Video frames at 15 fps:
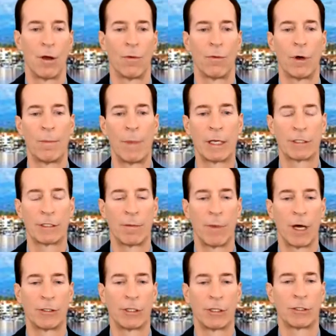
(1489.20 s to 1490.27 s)
What makes the
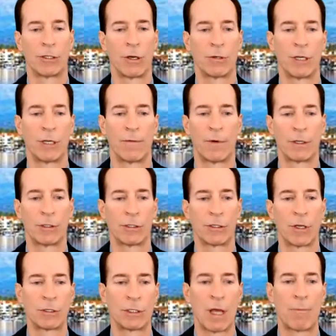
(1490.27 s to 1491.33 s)
budget so different,
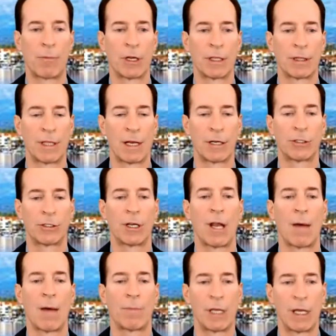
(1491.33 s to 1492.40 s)
so separate, that it should
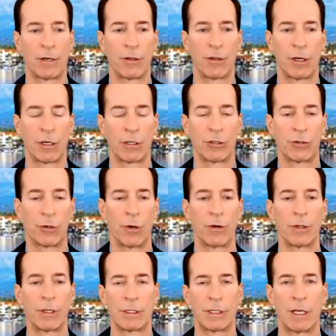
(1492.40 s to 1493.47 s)
not be under the control
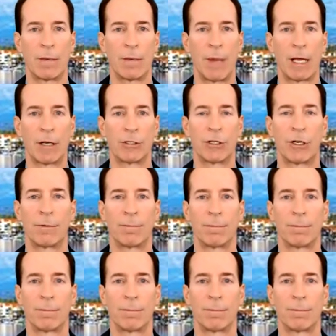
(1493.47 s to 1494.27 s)
of the city manager?